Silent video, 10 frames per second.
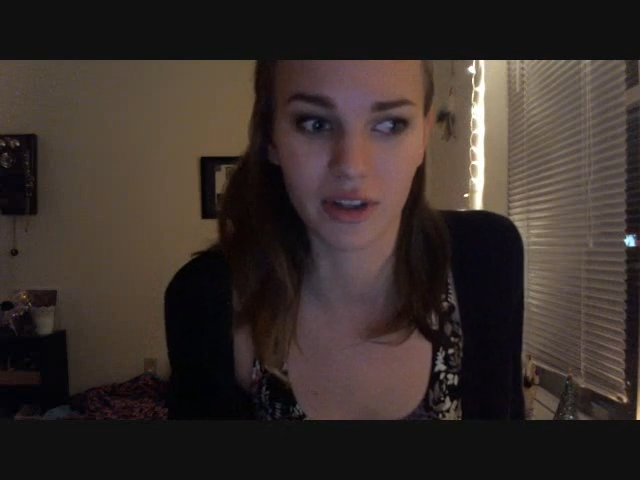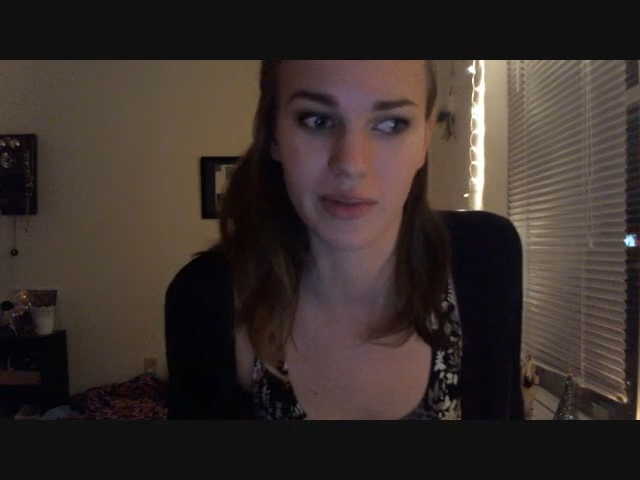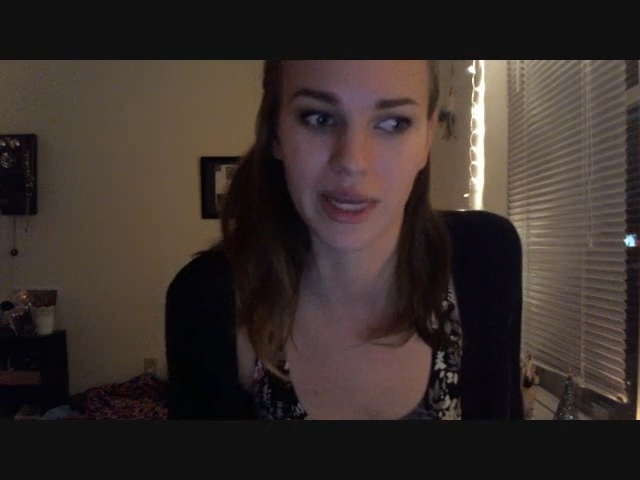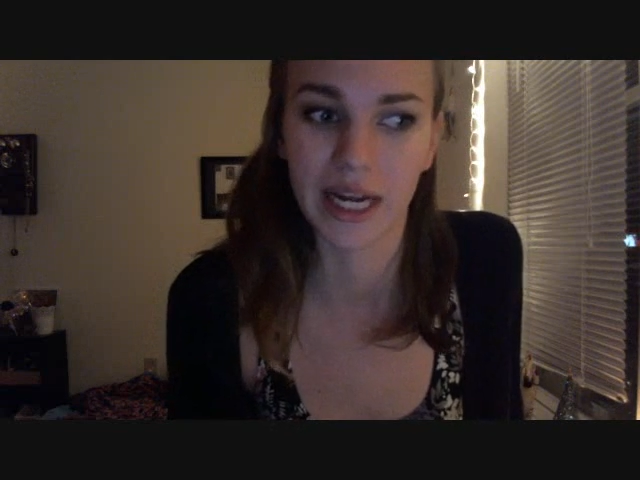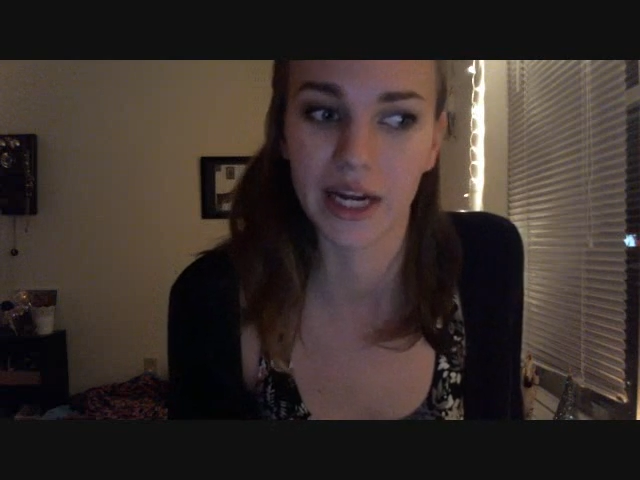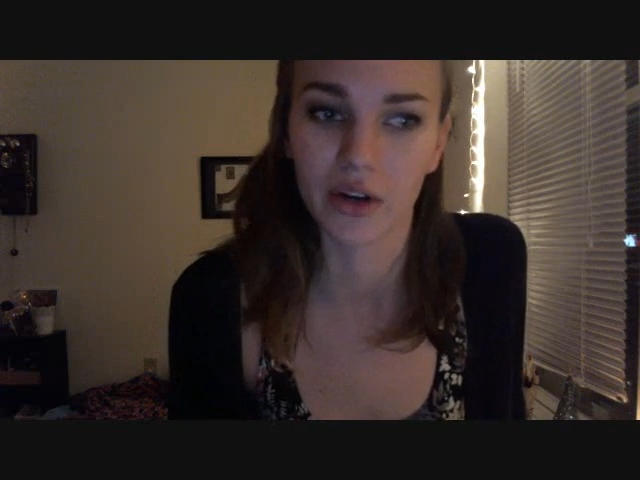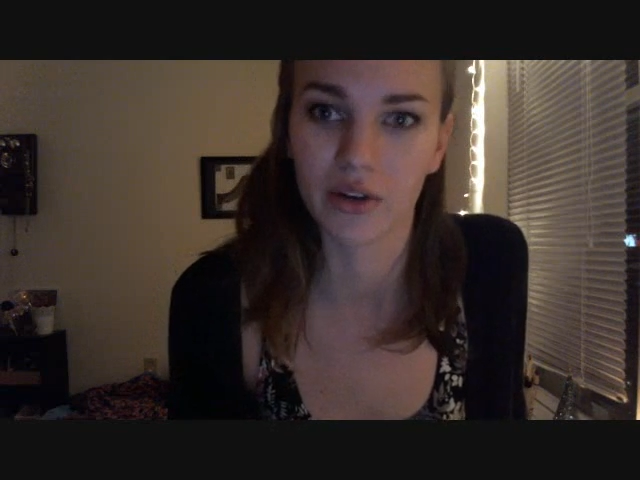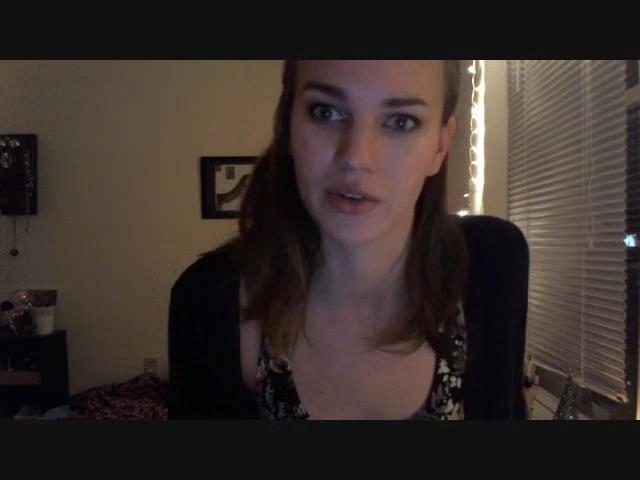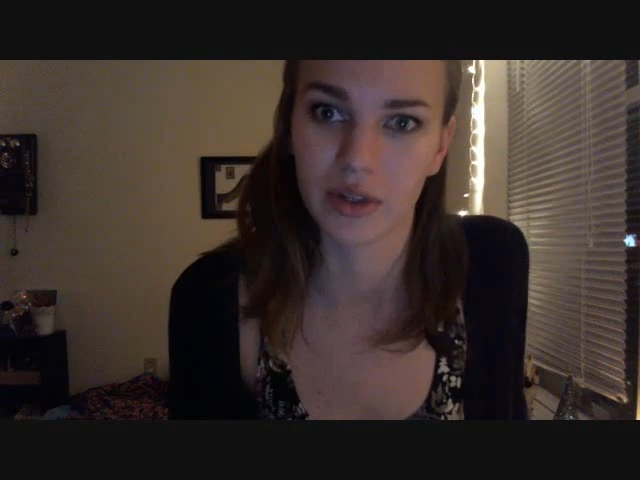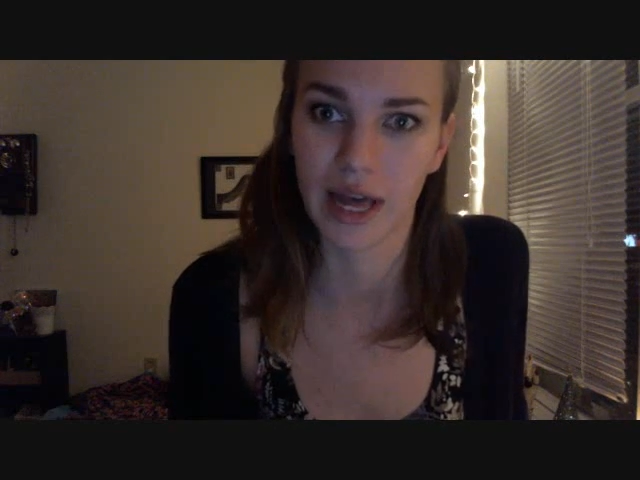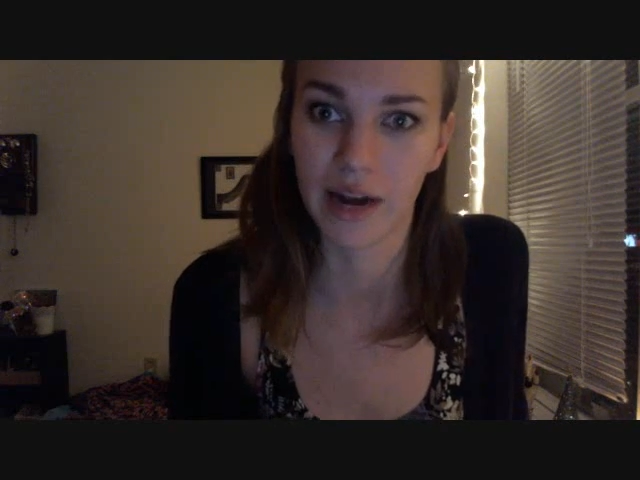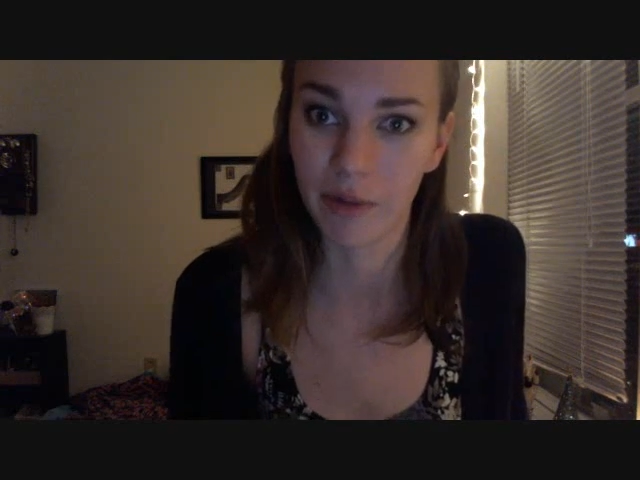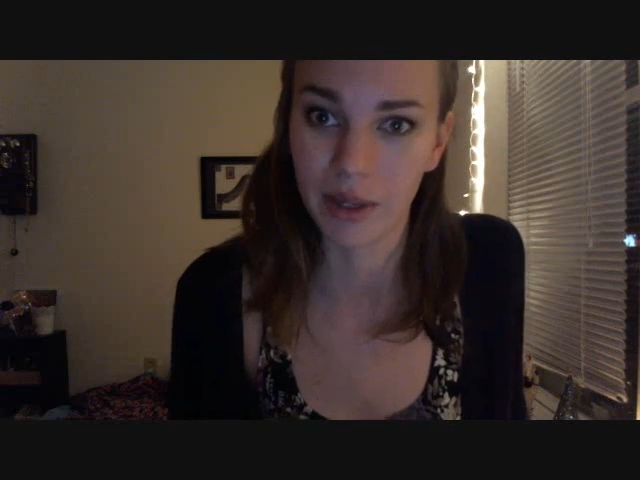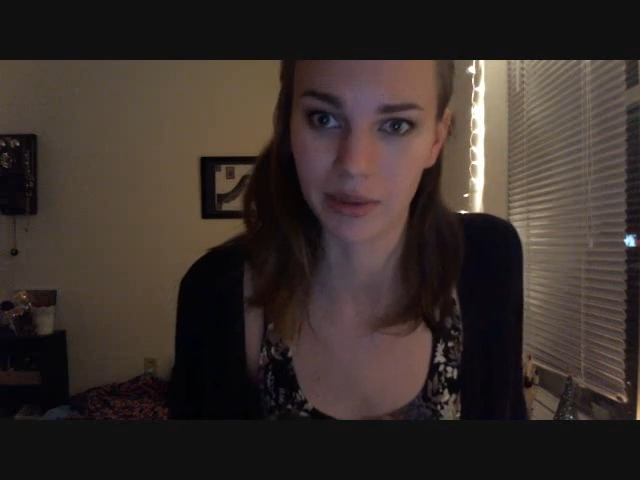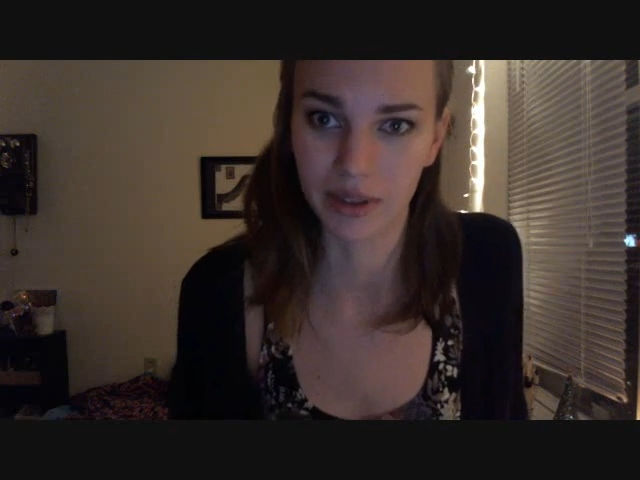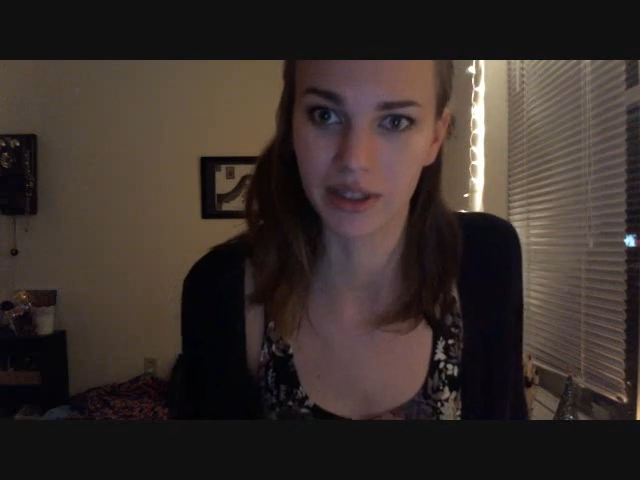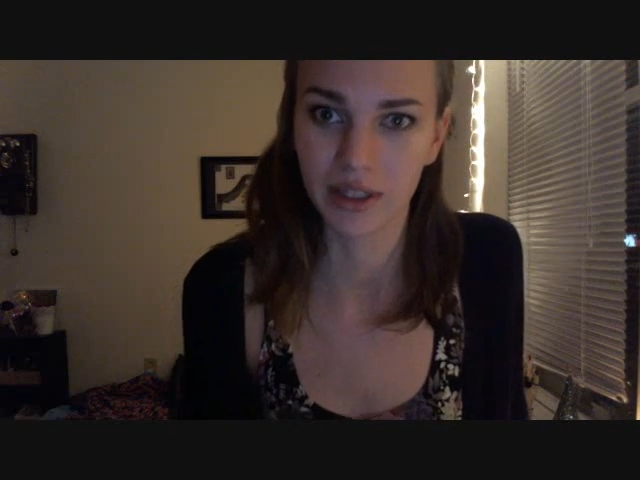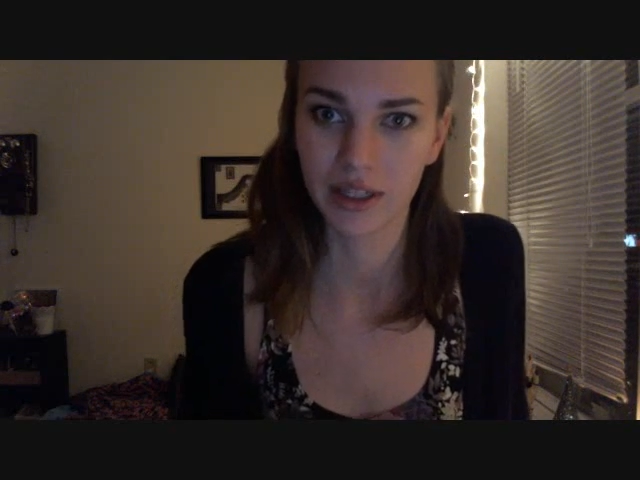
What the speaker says: to me, and I know to a lot of people.